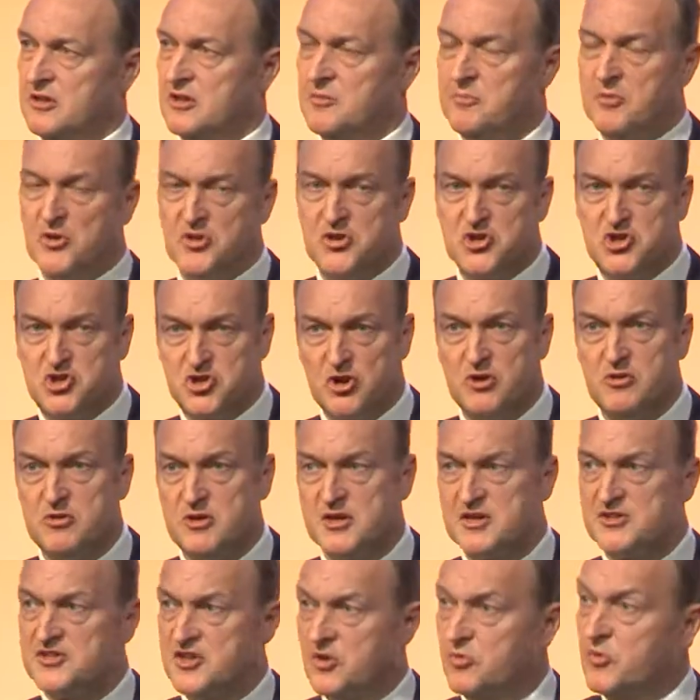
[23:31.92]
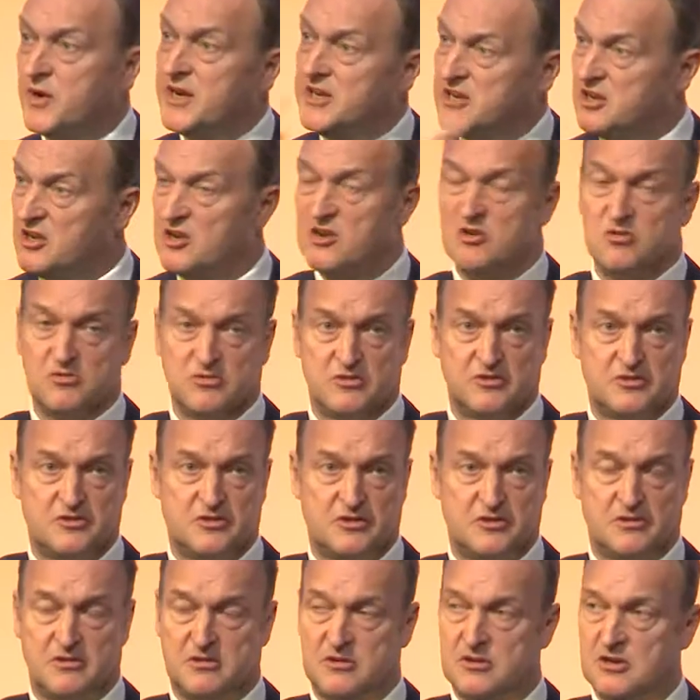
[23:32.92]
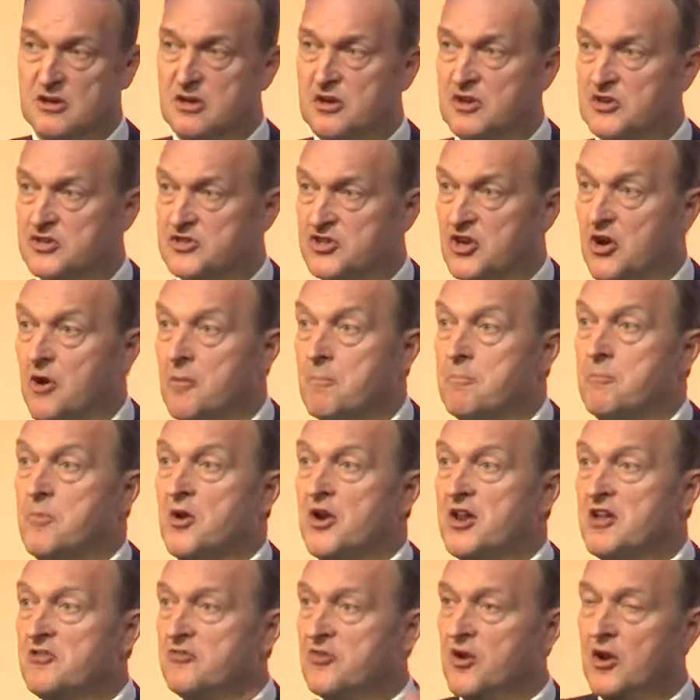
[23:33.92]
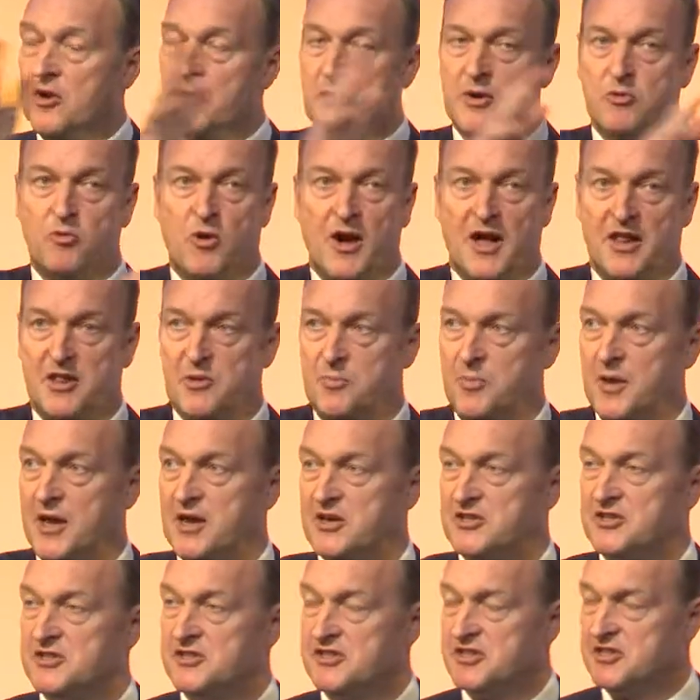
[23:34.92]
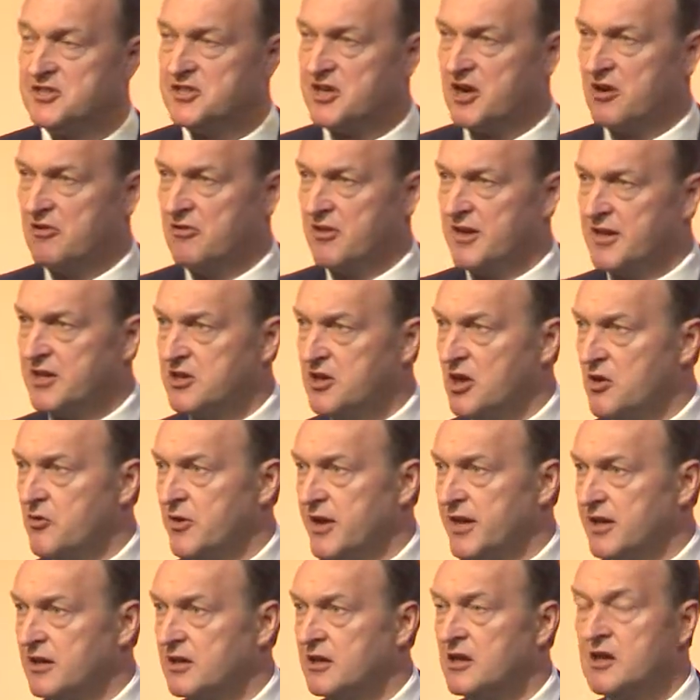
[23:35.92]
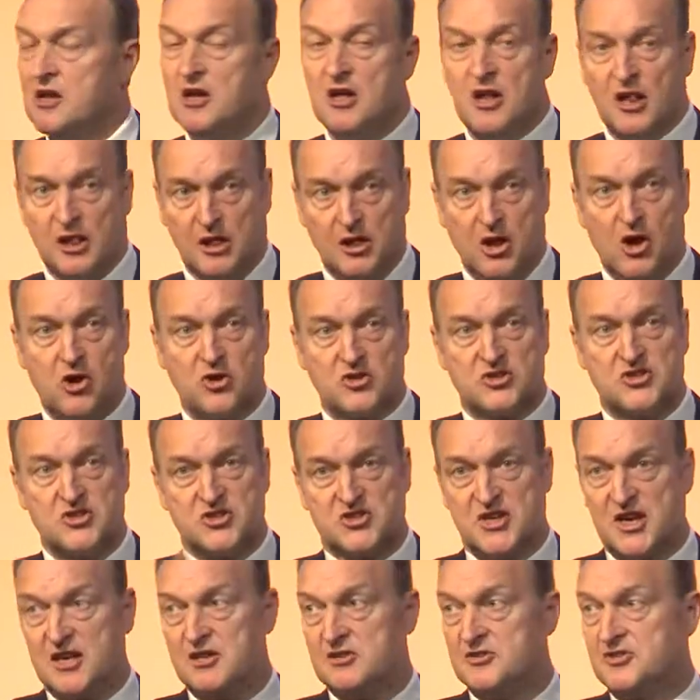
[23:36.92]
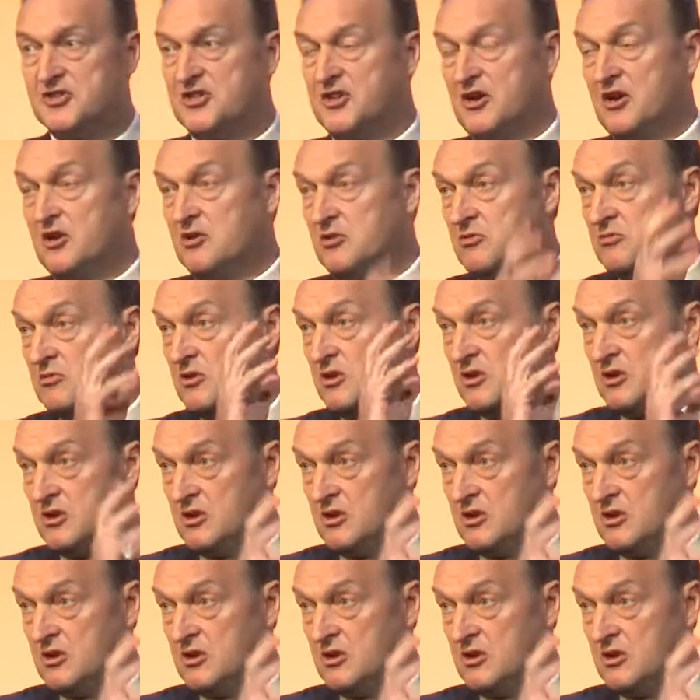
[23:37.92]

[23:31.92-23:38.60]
But the truth is that we don't. So money following where the patient is currently going locks us into